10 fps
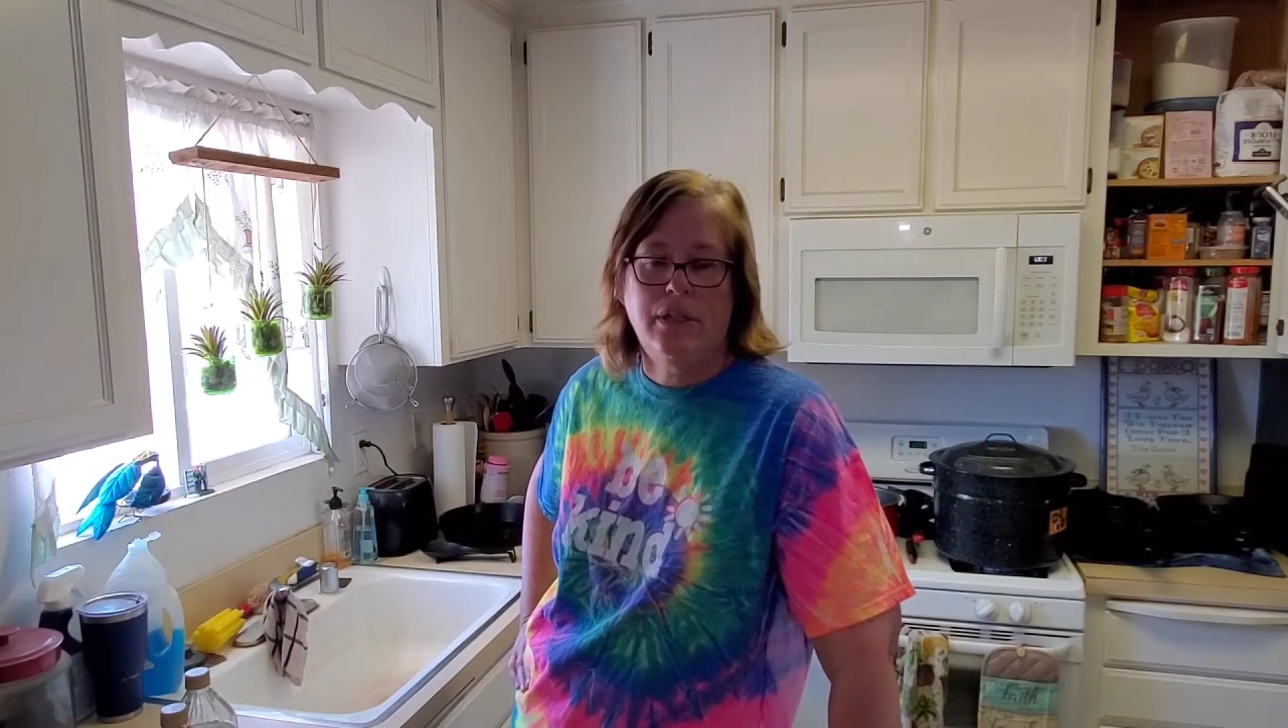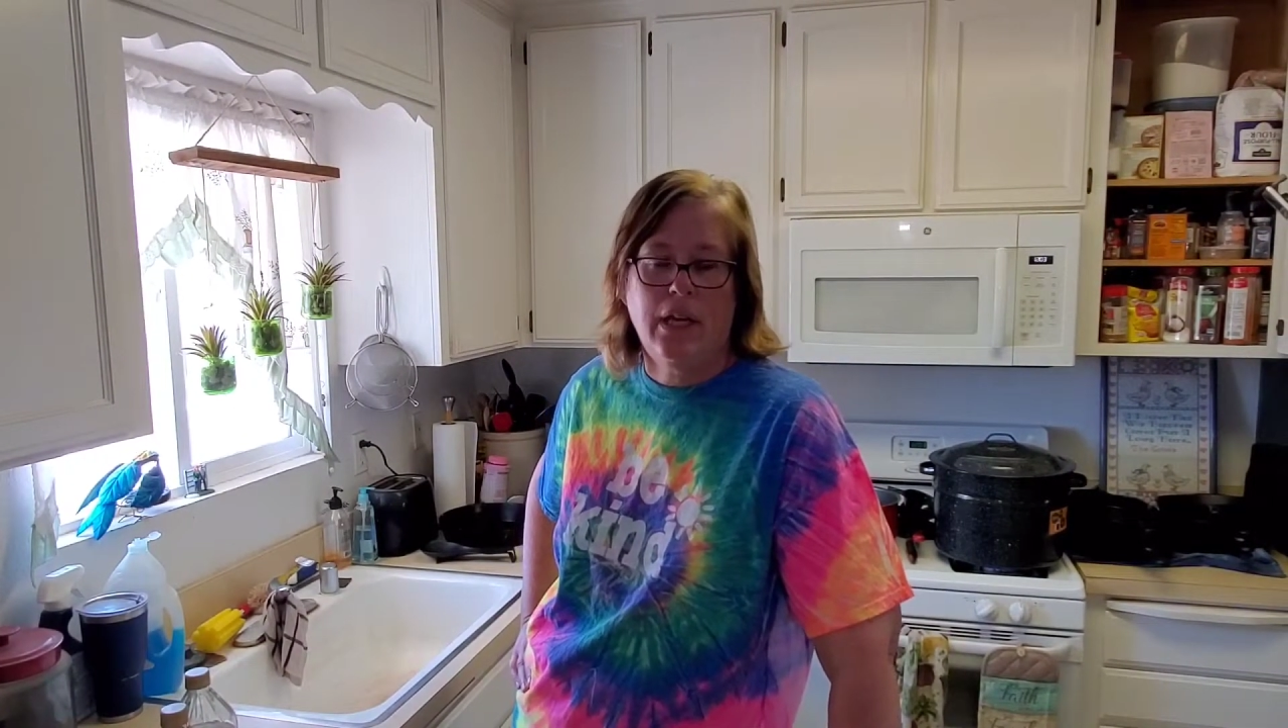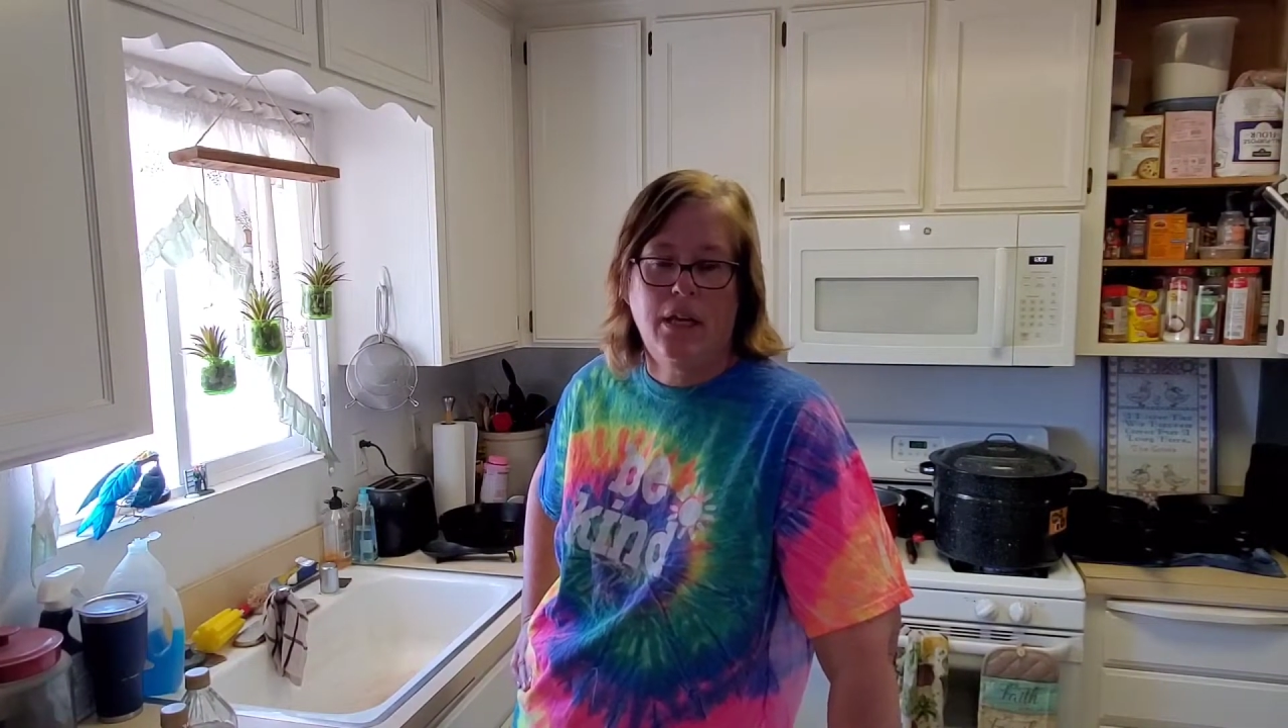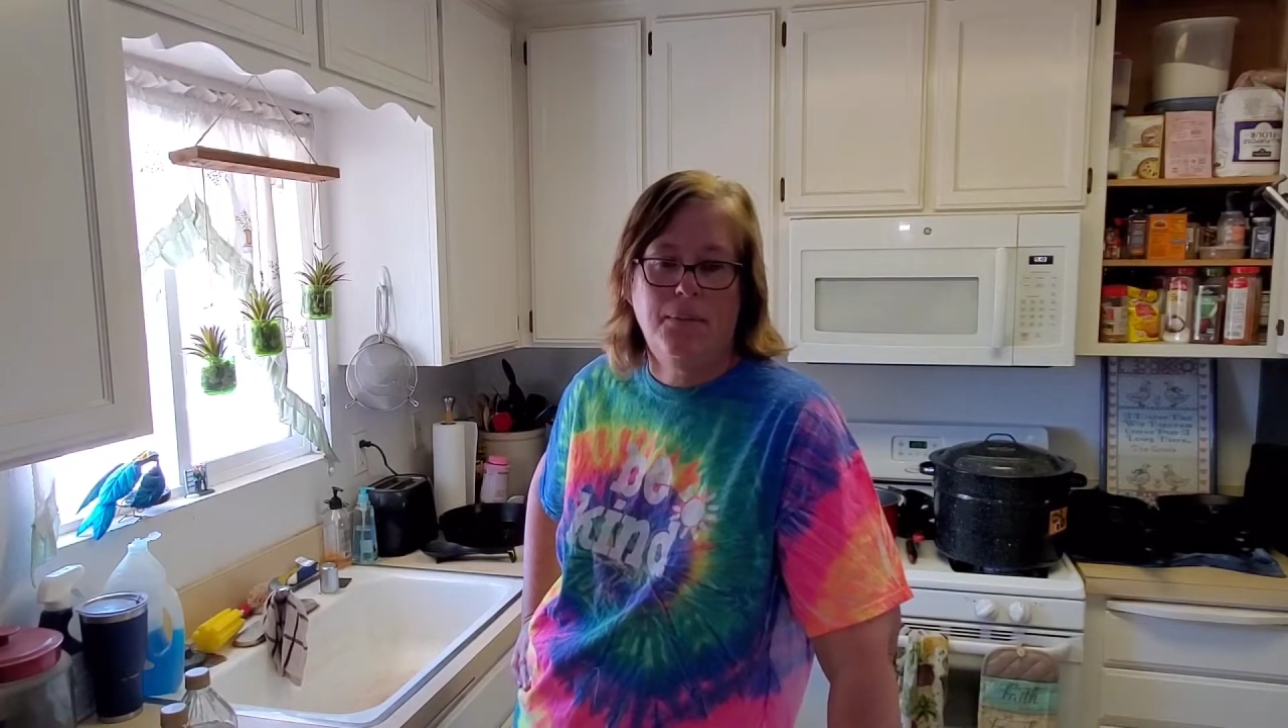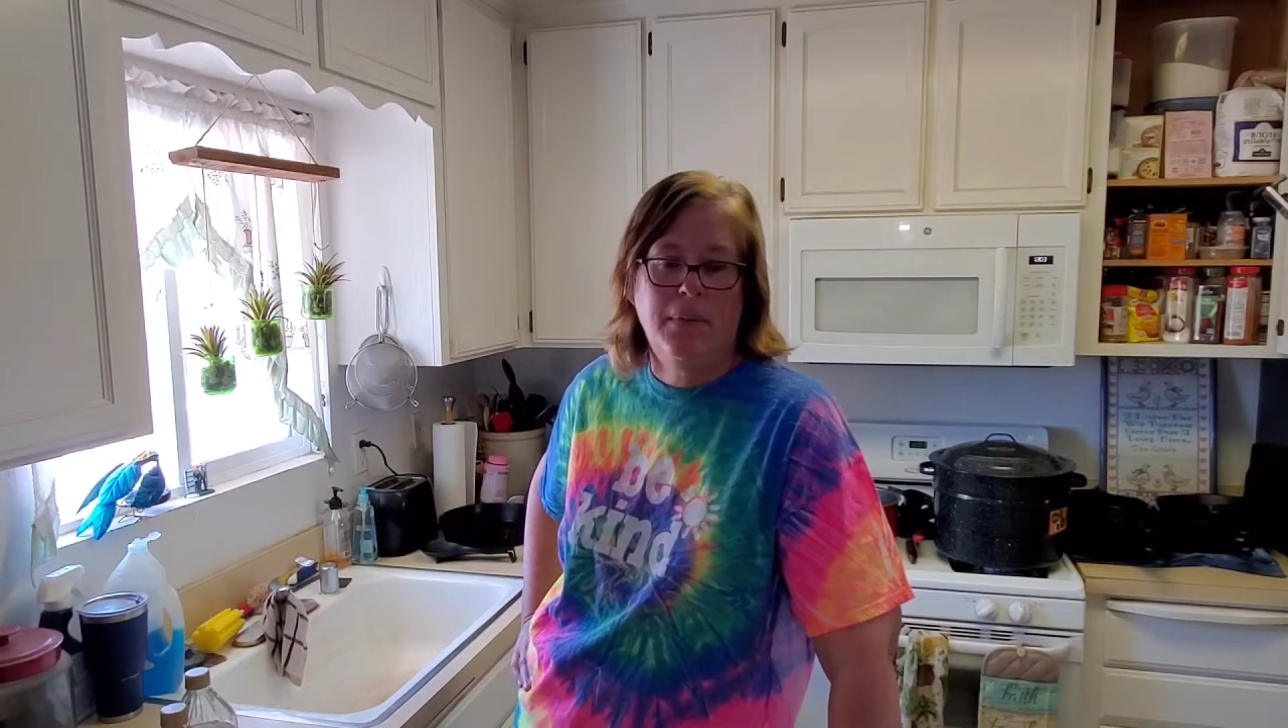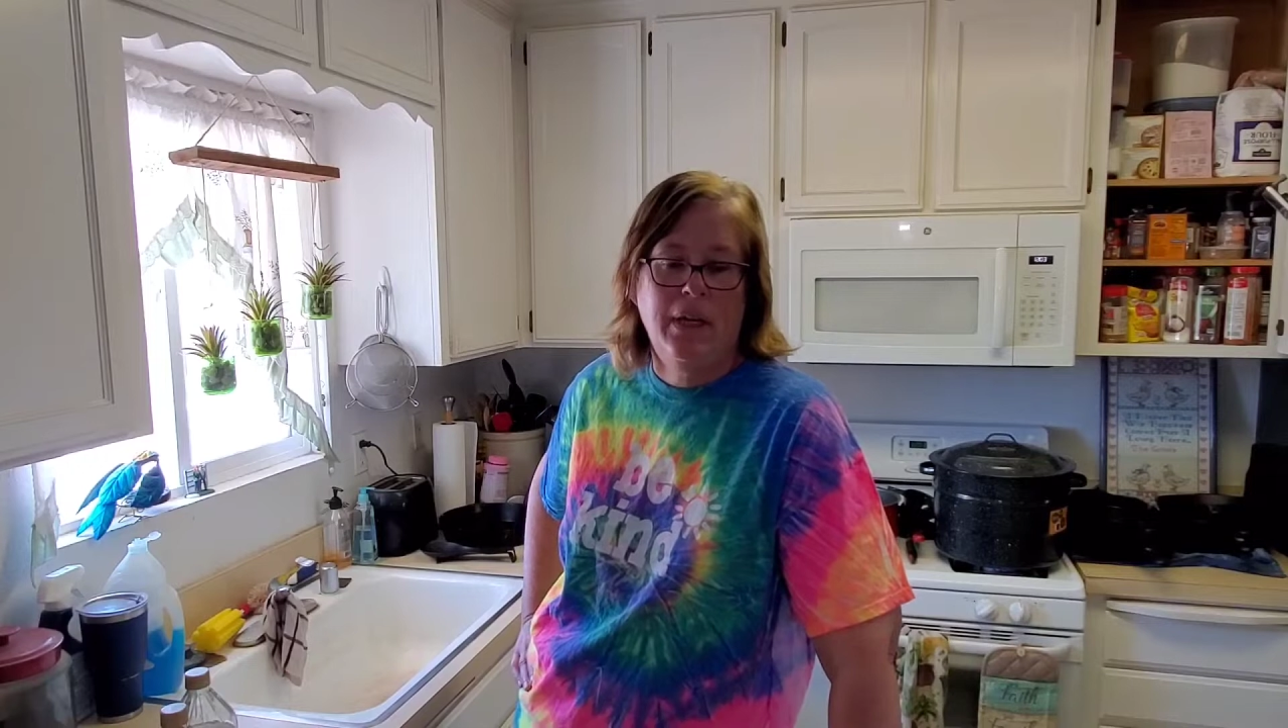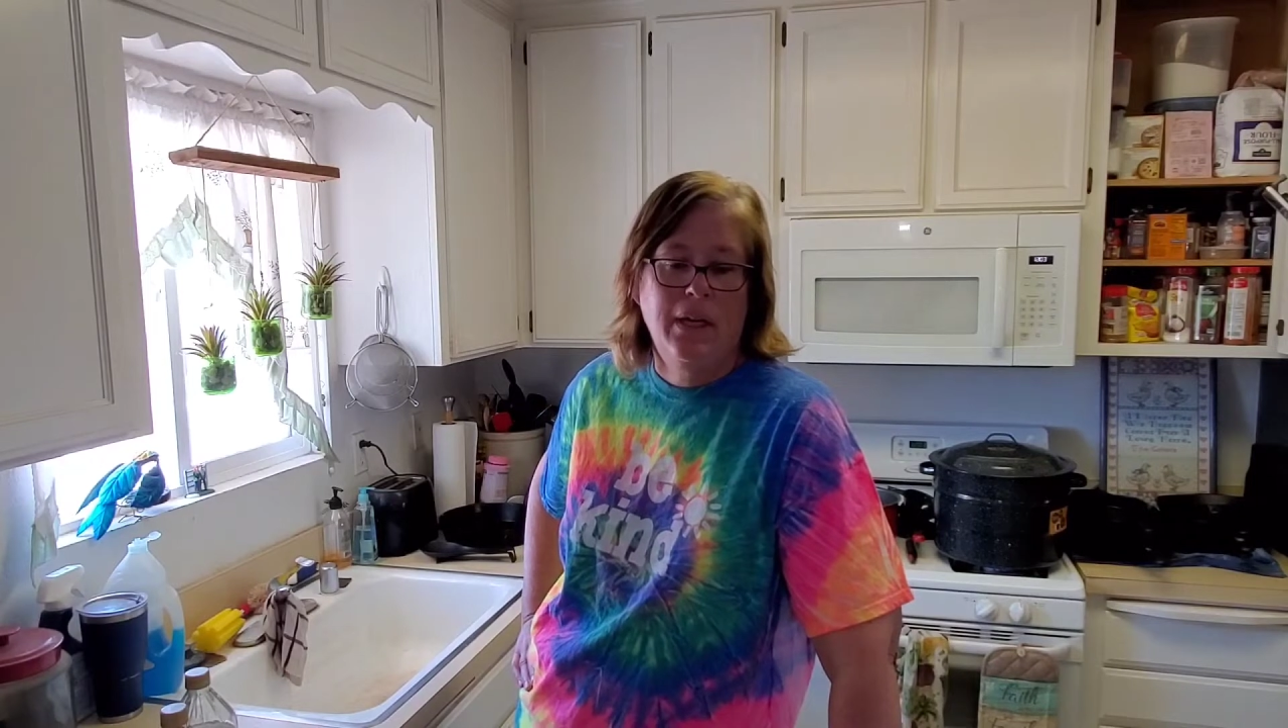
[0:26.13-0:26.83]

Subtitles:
come